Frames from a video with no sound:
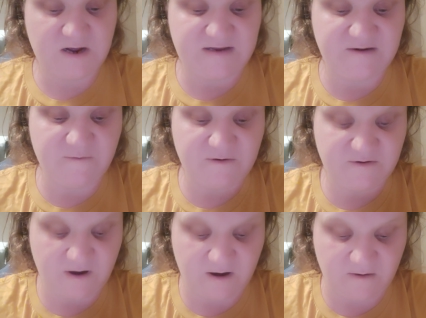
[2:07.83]
I think we'll
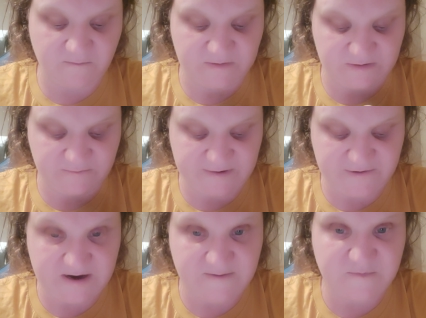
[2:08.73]
start off with three
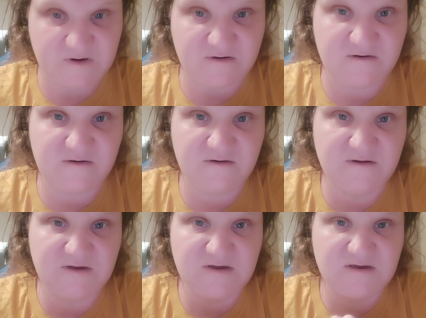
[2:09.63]
chapters
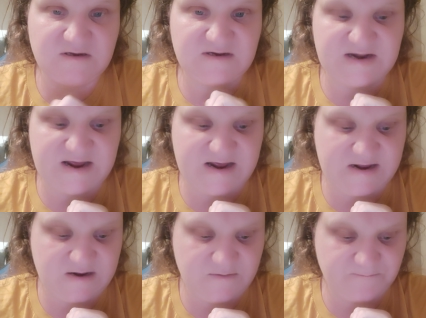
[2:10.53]

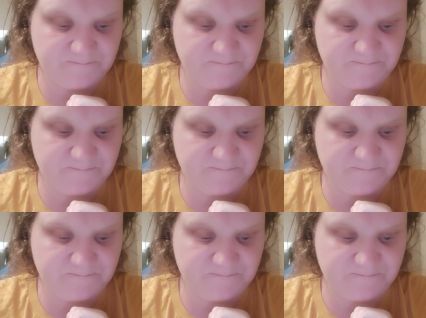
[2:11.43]
today